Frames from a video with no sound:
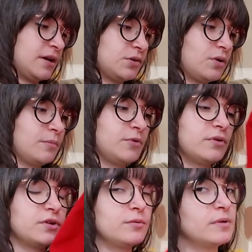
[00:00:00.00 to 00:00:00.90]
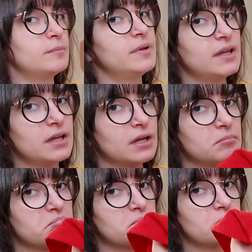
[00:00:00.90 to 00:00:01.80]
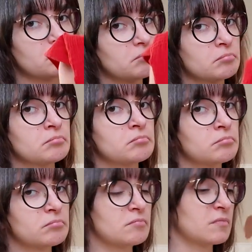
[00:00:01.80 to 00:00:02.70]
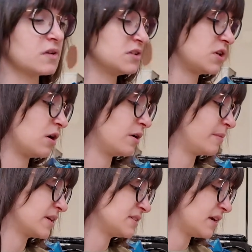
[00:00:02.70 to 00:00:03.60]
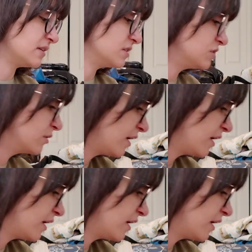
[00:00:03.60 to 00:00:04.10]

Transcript: a normal human being. So I'm excited to do